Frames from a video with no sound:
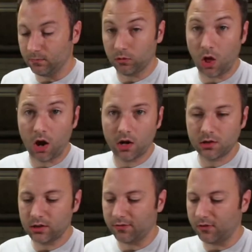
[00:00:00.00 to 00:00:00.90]

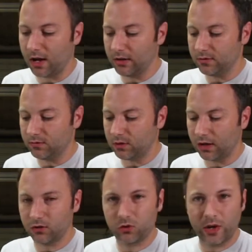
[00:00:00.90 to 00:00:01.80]
large, if not
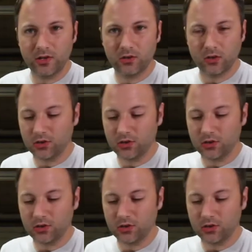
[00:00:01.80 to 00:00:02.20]
kind of strangely